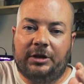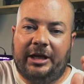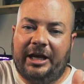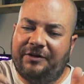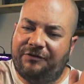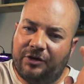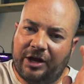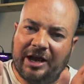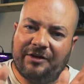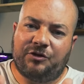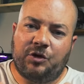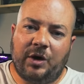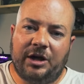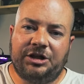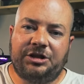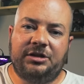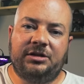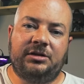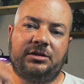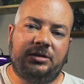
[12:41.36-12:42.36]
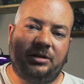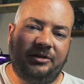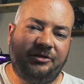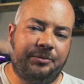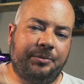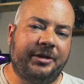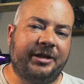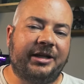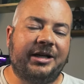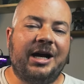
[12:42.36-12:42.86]
if you have questions, leave
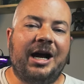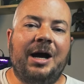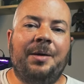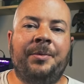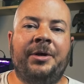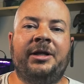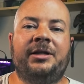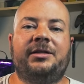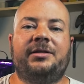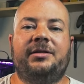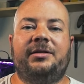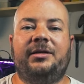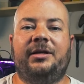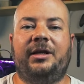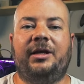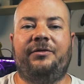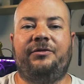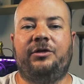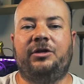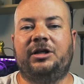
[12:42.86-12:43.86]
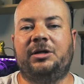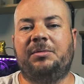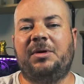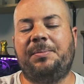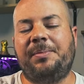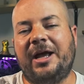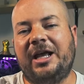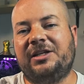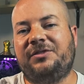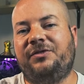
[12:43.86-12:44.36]
them in the comments. If you look at my
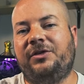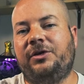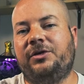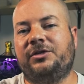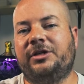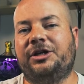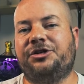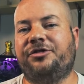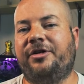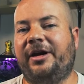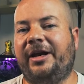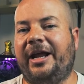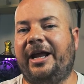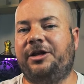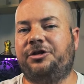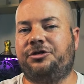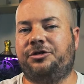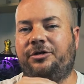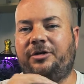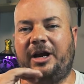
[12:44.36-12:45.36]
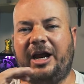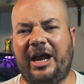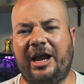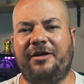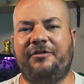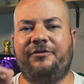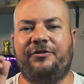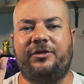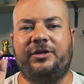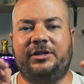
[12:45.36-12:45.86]
past videos, I try to answer
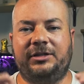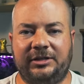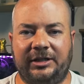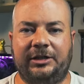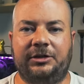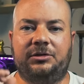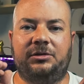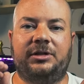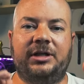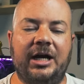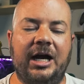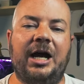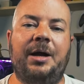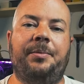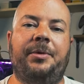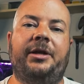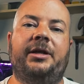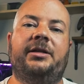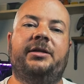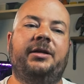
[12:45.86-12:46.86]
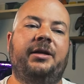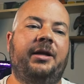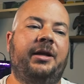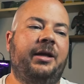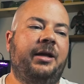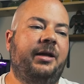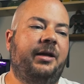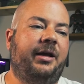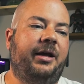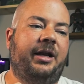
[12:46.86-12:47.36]
every single comment
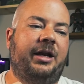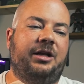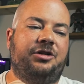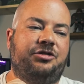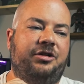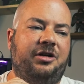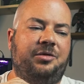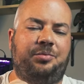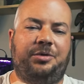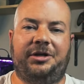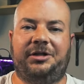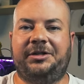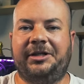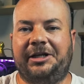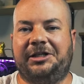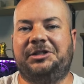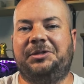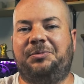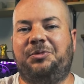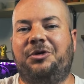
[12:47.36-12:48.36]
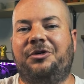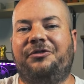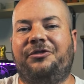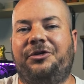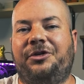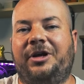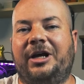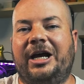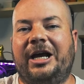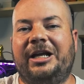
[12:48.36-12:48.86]
and I try to play tech support for
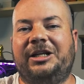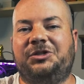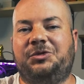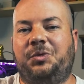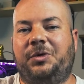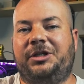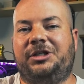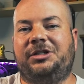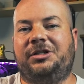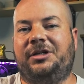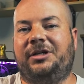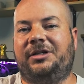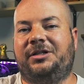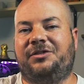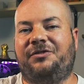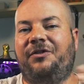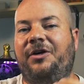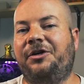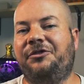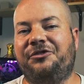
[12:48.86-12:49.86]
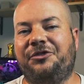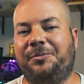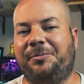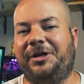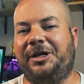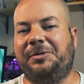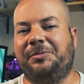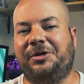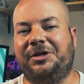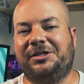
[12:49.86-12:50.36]
you guys, which is fun for
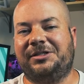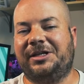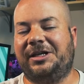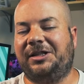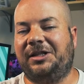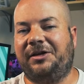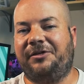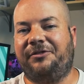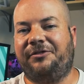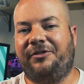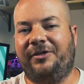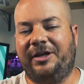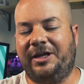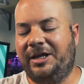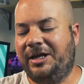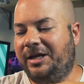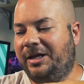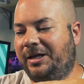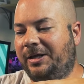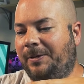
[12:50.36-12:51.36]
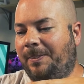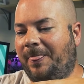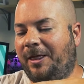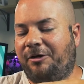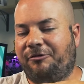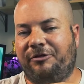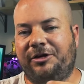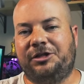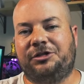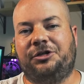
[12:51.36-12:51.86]
me because I love
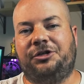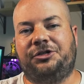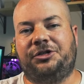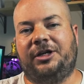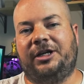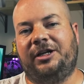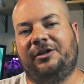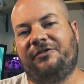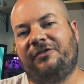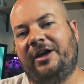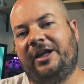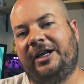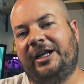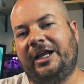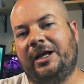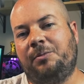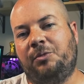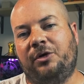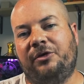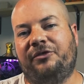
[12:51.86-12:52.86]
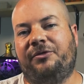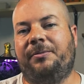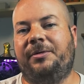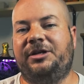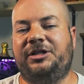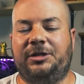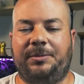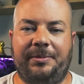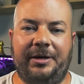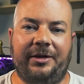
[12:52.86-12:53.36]
researching and finding out more
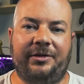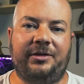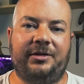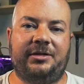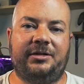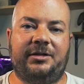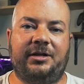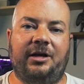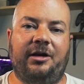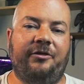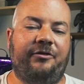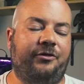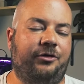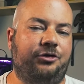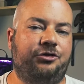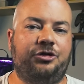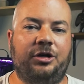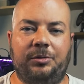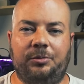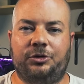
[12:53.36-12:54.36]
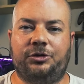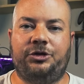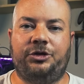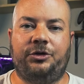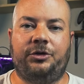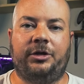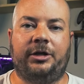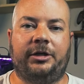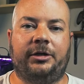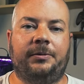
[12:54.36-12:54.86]
information about this stuff or
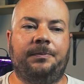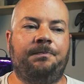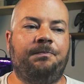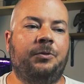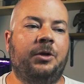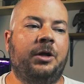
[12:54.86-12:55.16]
troubleshooting.